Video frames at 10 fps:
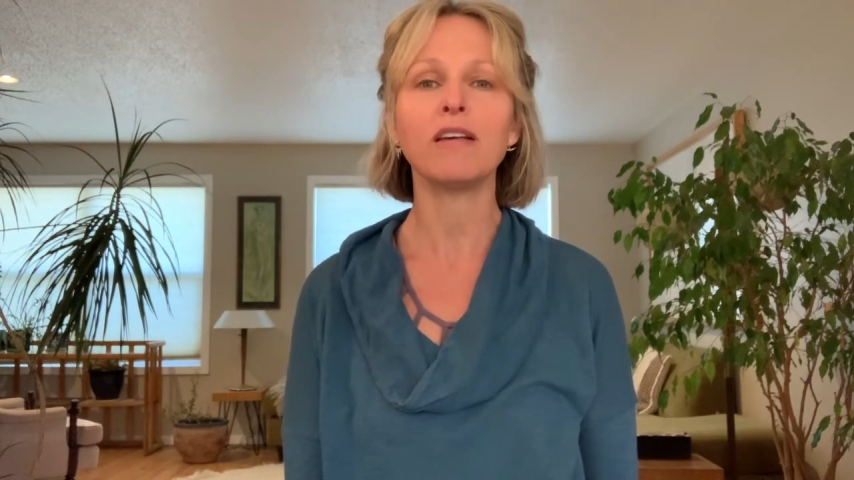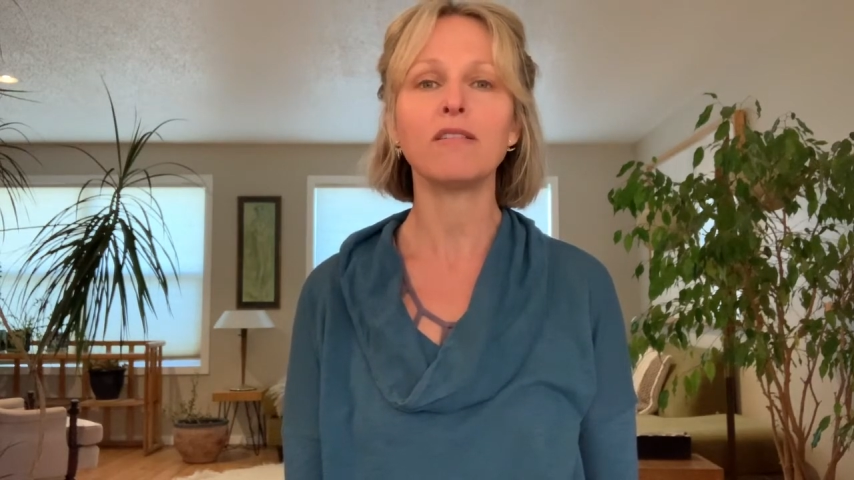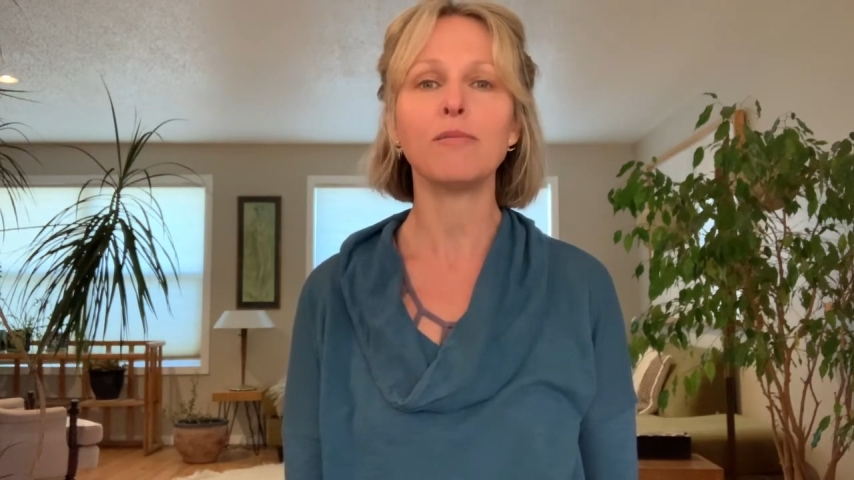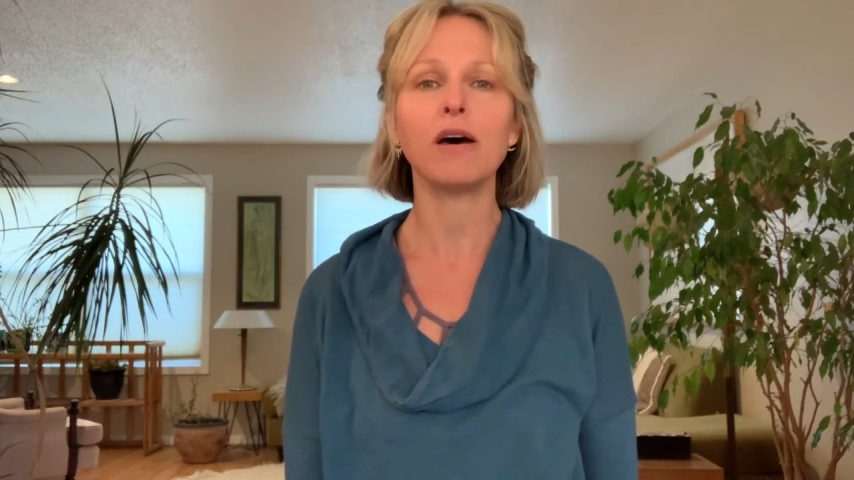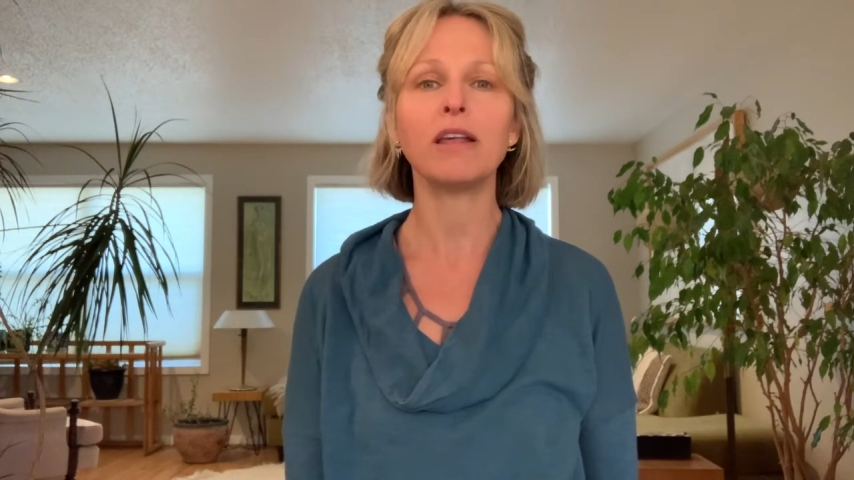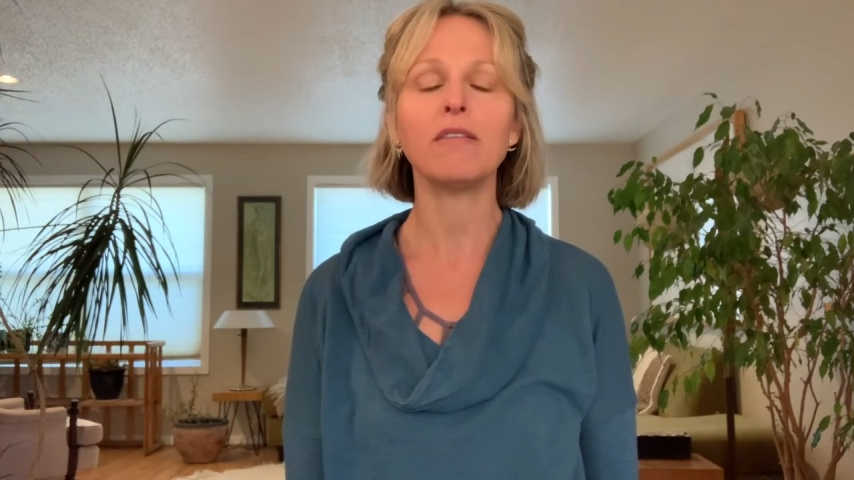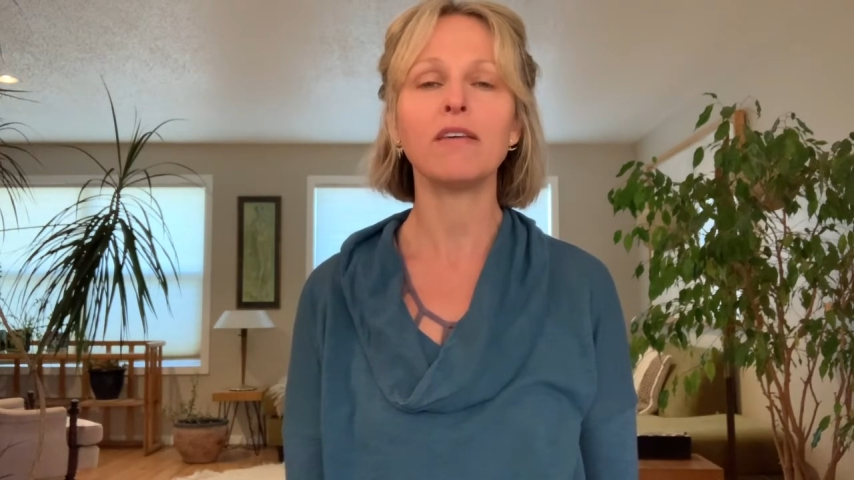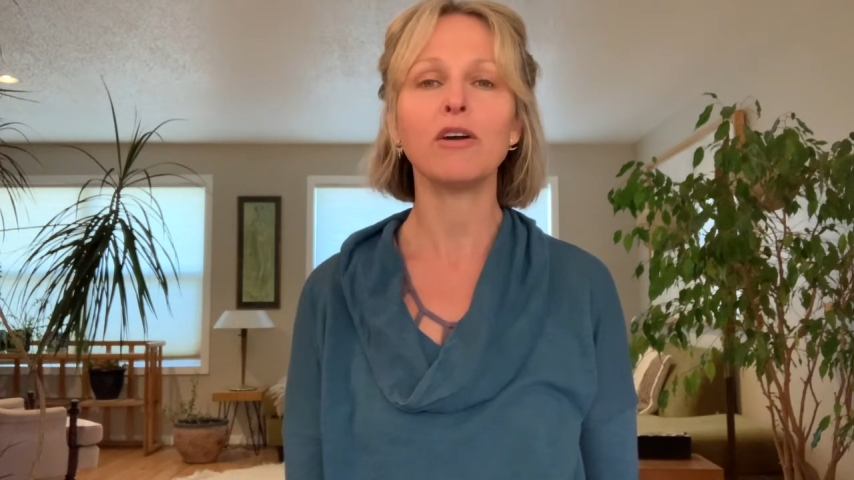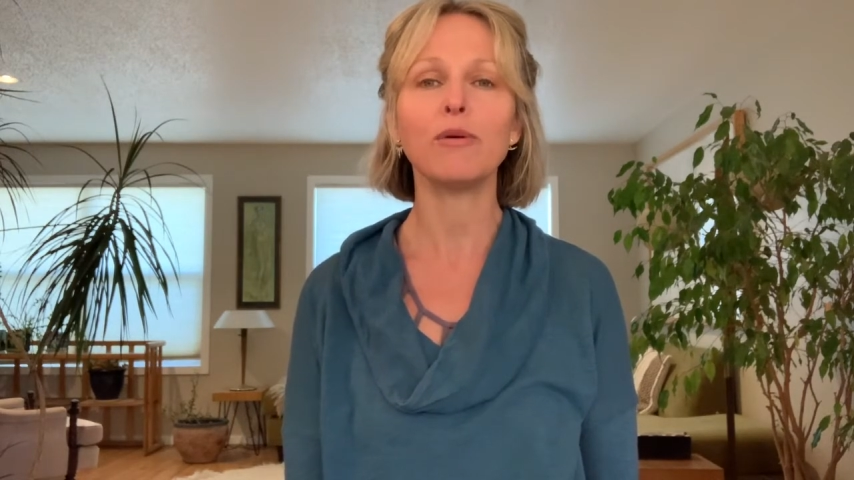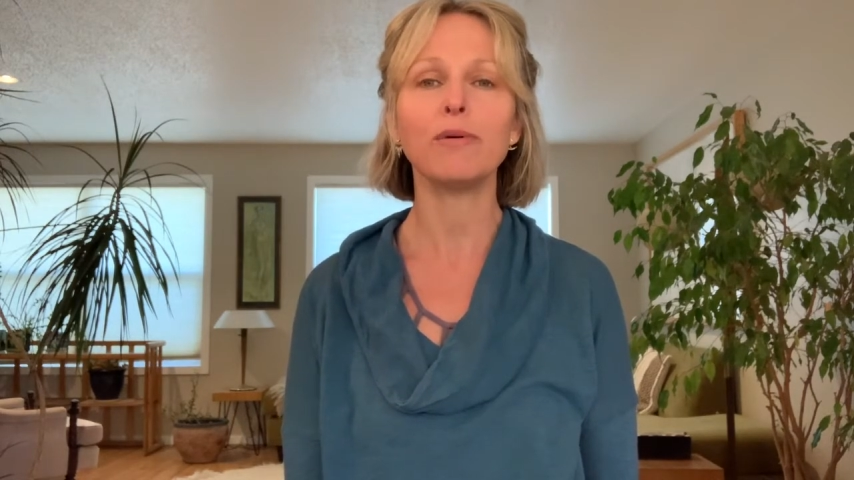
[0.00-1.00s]
as a body
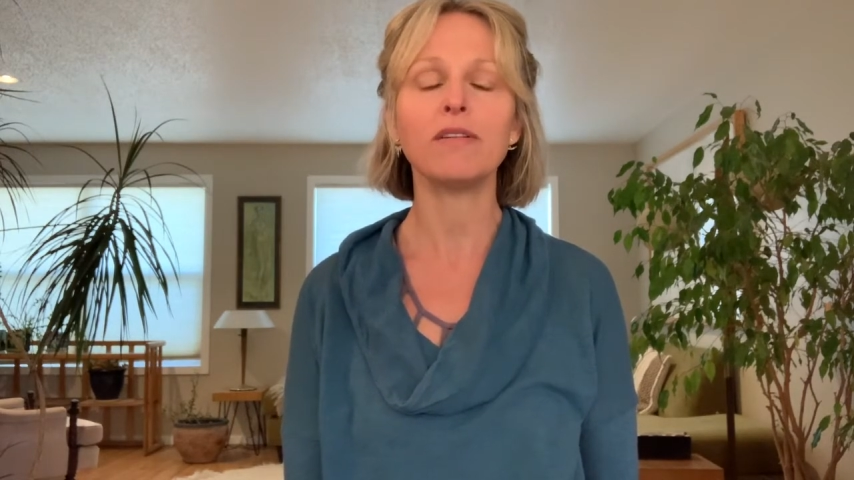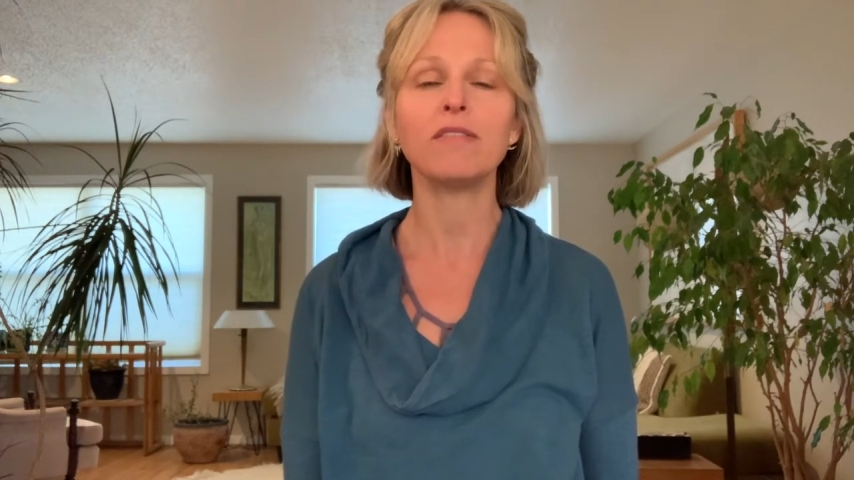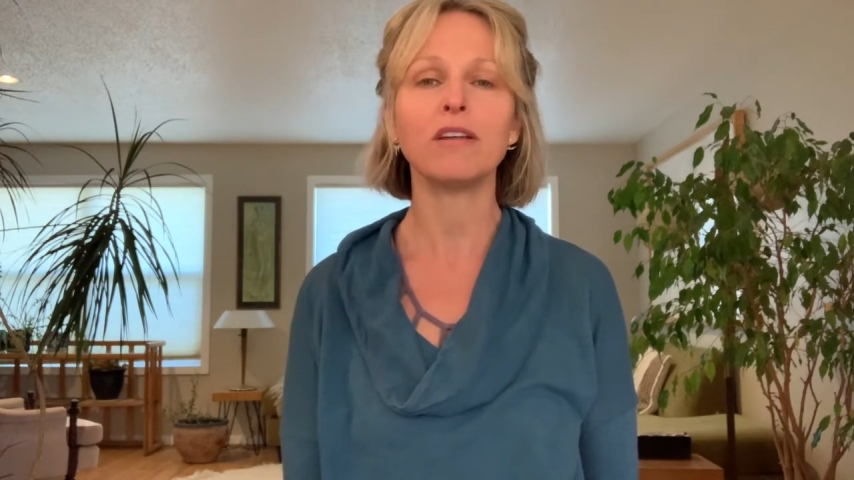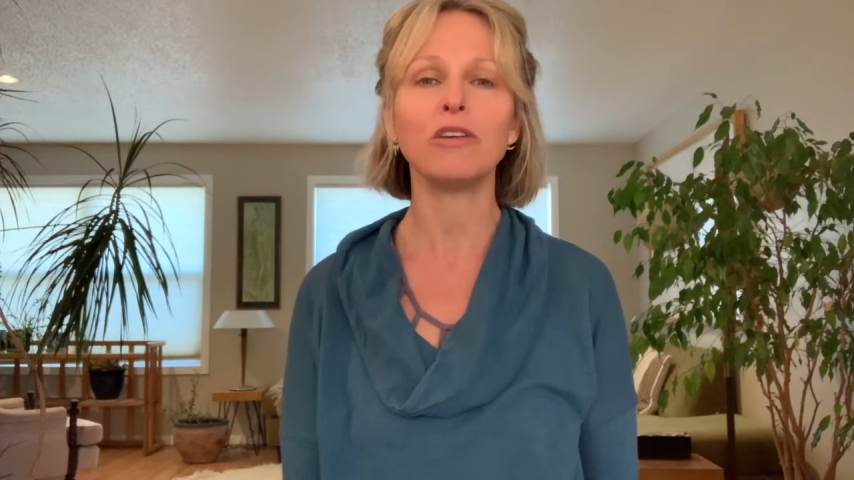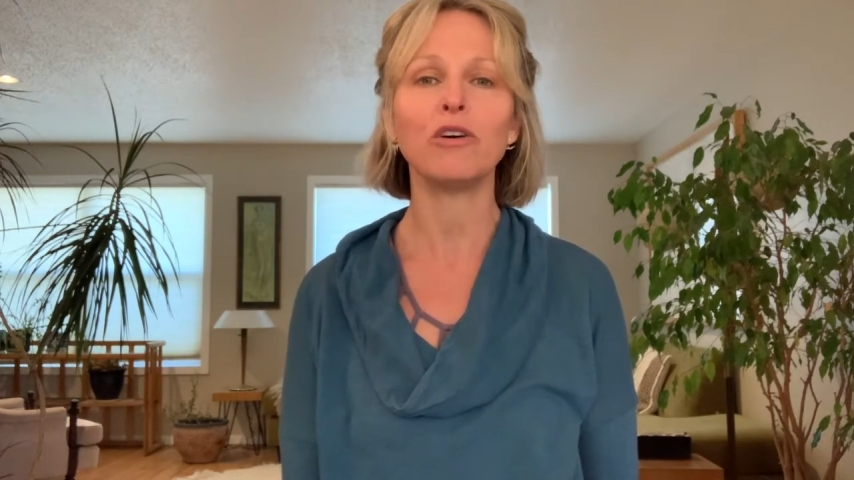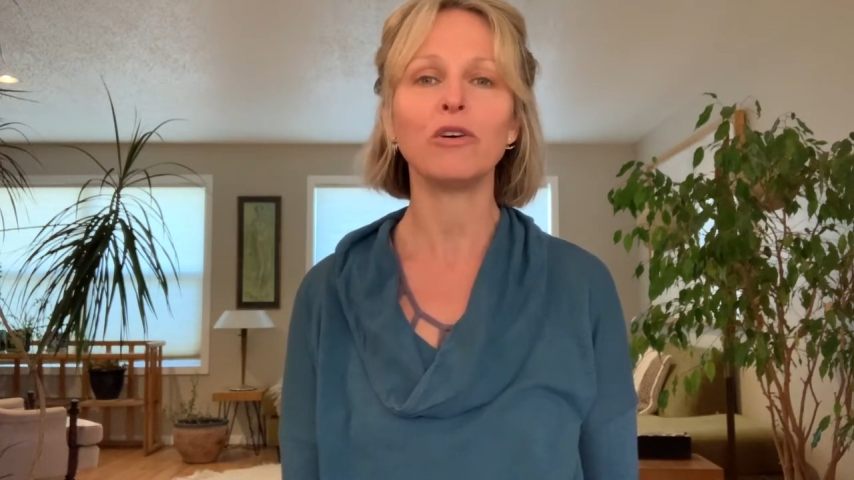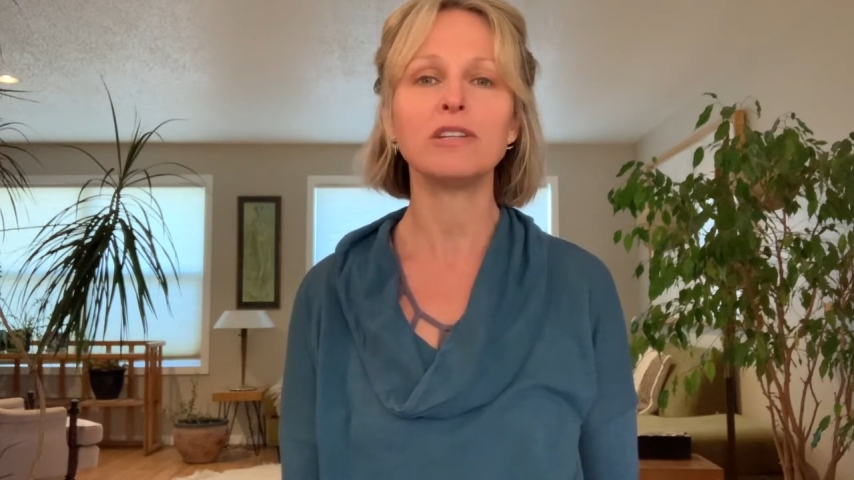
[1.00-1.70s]
therapist and yoga